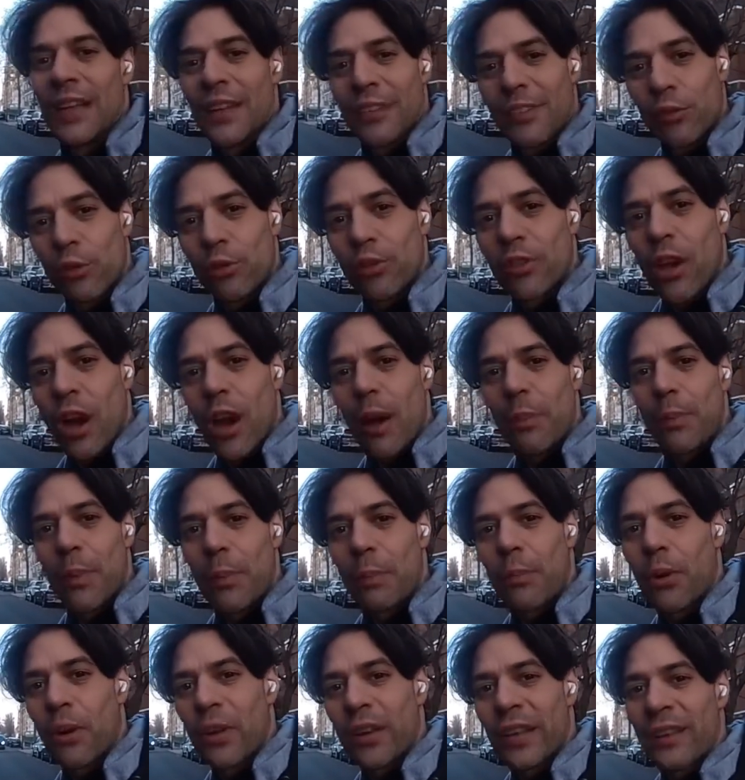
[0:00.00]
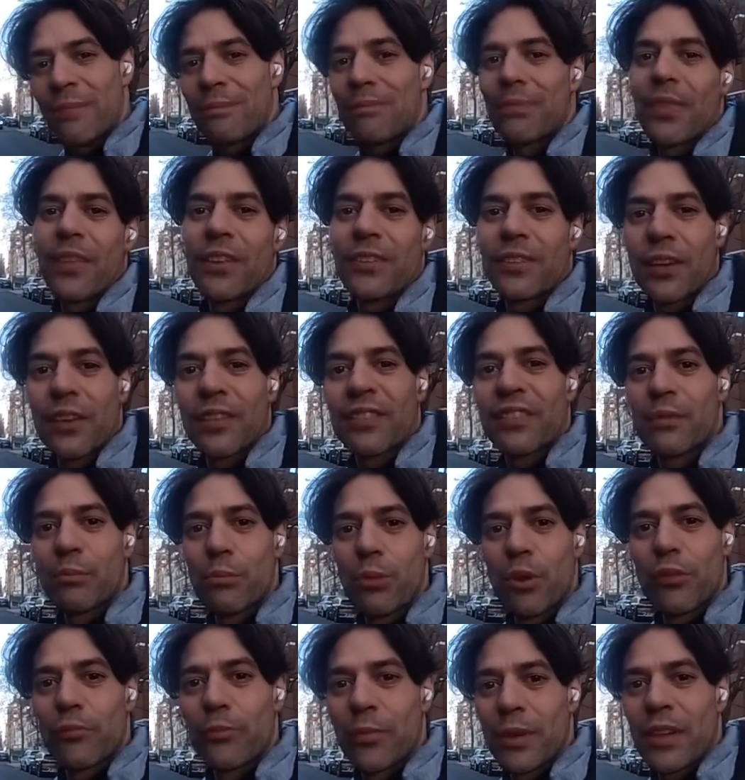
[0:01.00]
So all your upper body that does the
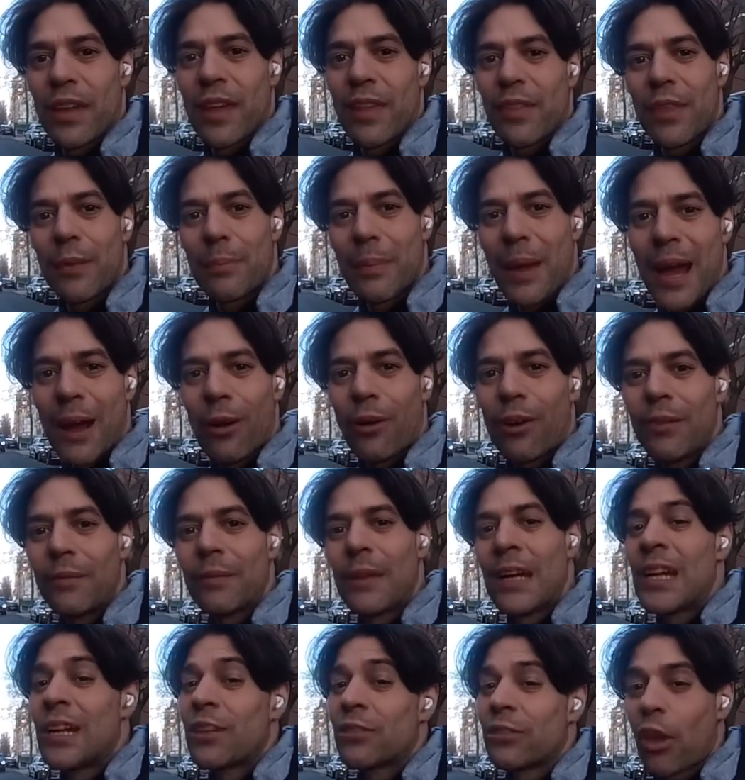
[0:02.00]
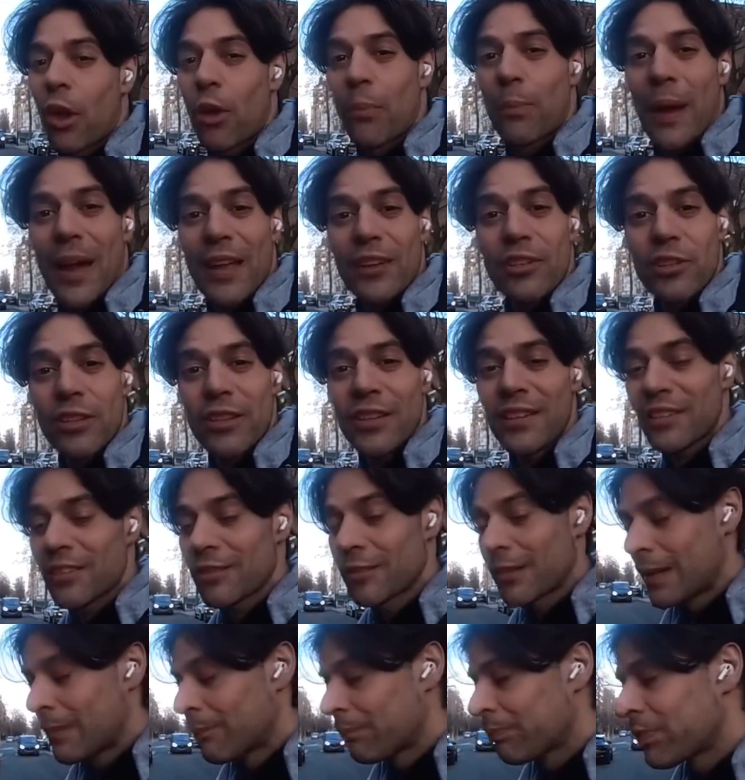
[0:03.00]
movement and the power, no batteries,